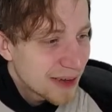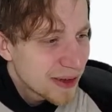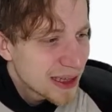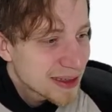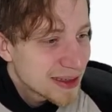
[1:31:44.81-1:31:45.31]
I
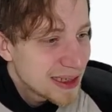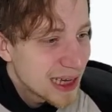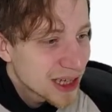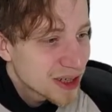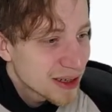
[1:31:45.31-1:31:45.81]
think it's C
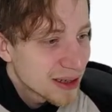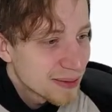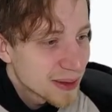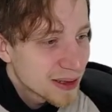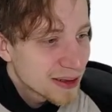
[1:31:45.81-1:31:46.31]
actually,
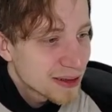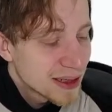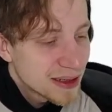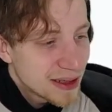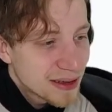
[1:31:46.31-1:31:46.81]
because
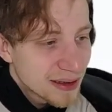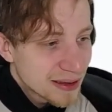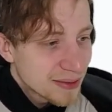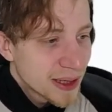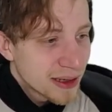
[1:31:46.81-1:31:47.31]
did
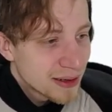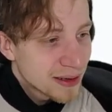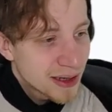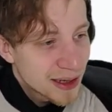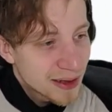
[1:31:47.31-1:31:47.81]
is
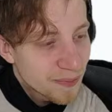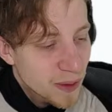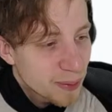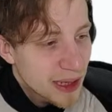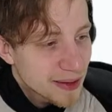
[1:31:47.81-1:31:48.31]
the
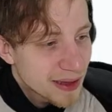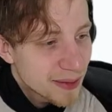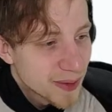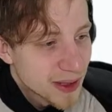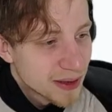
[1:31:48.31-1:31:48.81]
past time.